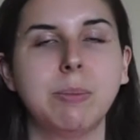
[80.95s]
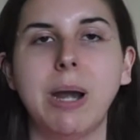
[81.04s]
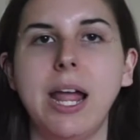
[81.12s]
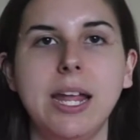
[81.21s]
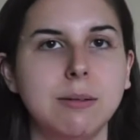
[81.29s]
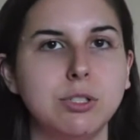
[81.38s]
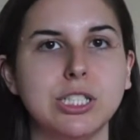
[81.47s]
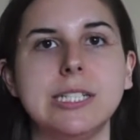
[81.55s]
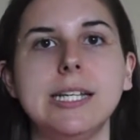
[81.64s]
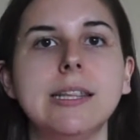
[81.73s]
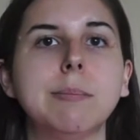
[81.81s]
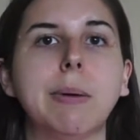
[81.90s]
I am just
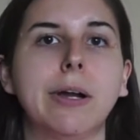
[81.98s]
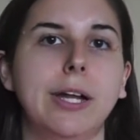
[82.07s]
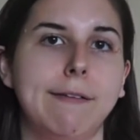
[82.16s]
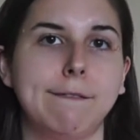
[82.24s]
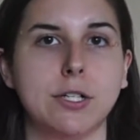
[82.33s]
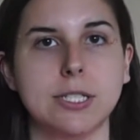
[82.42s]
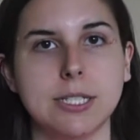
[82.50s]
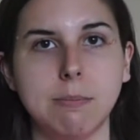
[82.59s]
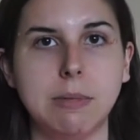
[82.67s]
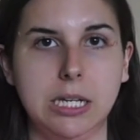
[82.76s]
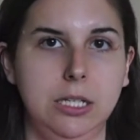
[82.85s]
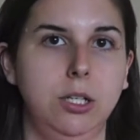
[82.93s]
in the market for
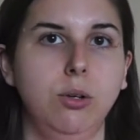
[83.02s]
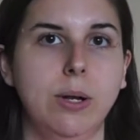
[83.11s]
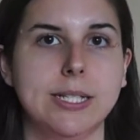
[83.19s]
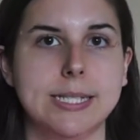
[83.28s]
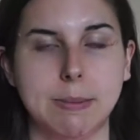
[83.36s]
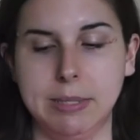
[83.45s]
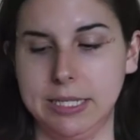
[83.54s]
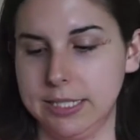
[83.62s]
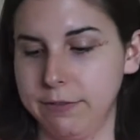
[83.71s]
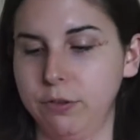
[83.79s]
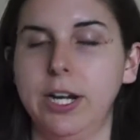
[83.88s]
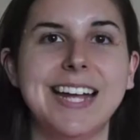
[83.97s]
something new and something
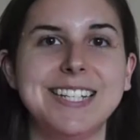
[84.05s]
different.